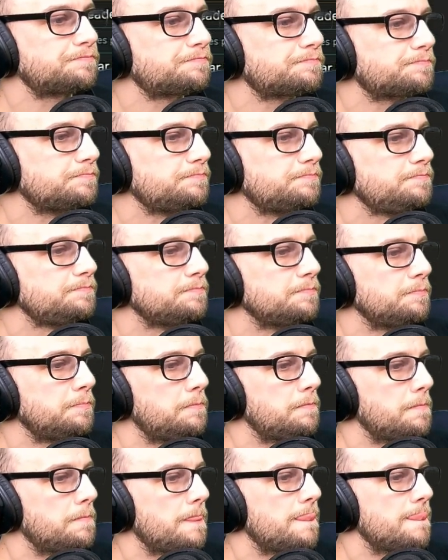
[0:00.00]

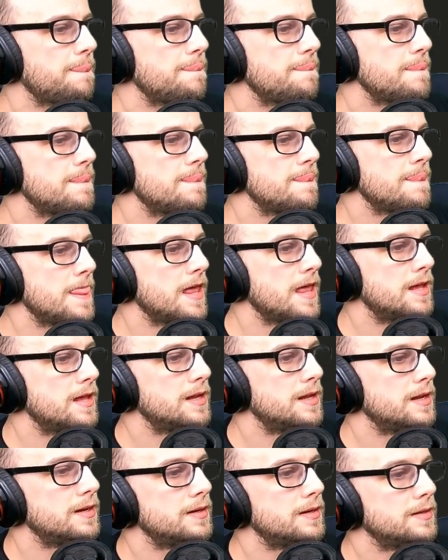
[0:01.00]

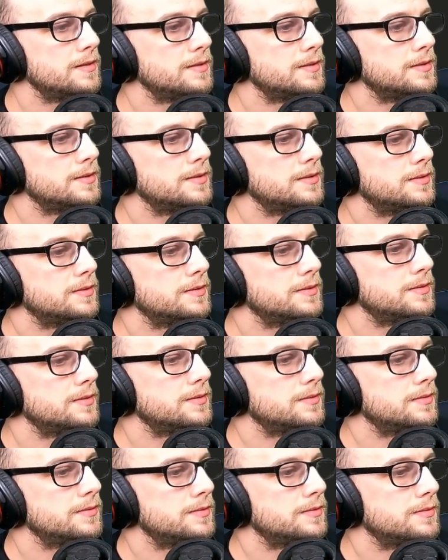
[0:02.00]

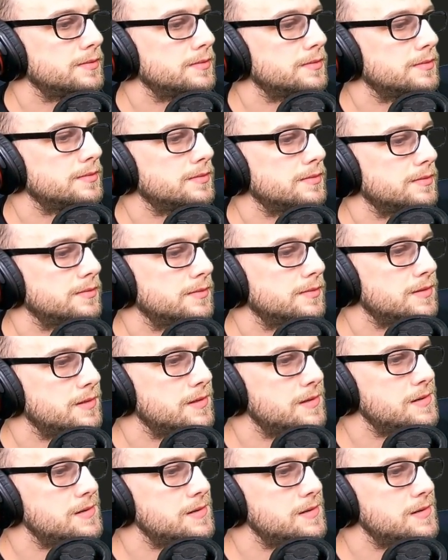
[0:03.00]
(silence)